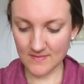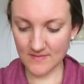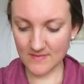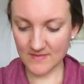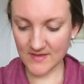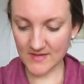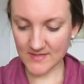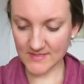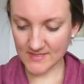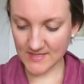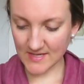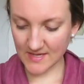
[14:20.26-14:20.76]

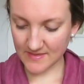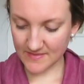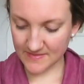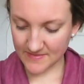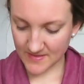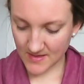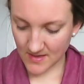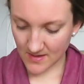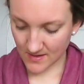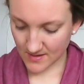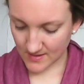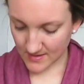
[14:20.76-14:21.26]
This I
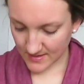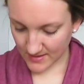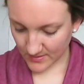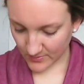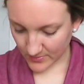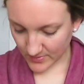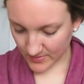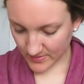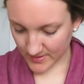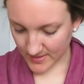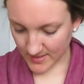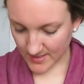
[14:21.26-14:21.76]
think I
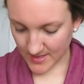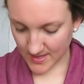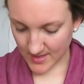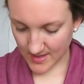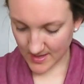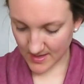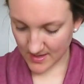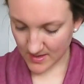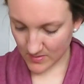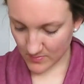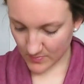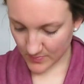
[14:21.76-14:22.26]
will
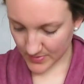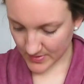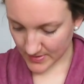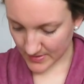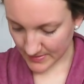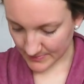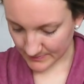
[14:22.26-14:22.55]
keep.